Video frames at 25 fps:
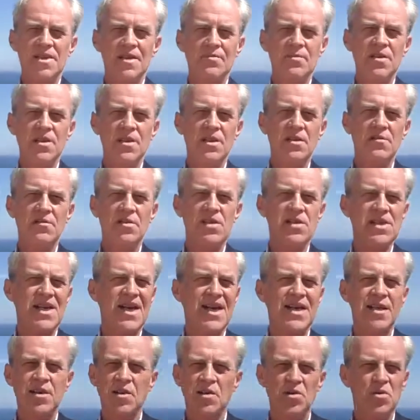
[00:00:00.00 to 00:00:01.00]
I believe his
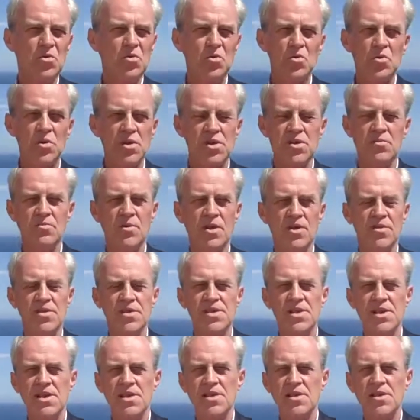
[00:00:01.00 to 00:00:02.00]
IQ is
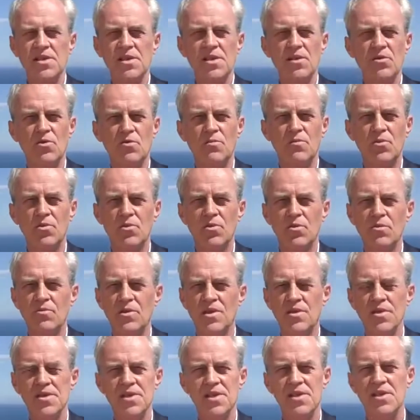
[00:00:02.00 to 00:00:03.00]
160 or more,
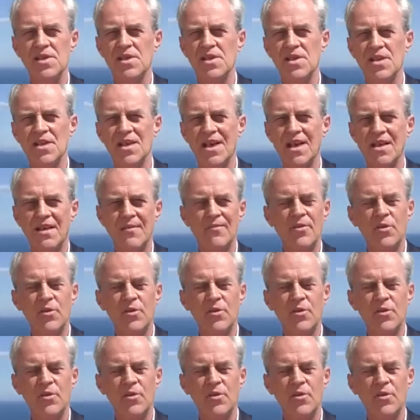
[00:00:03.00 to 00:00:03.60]
169.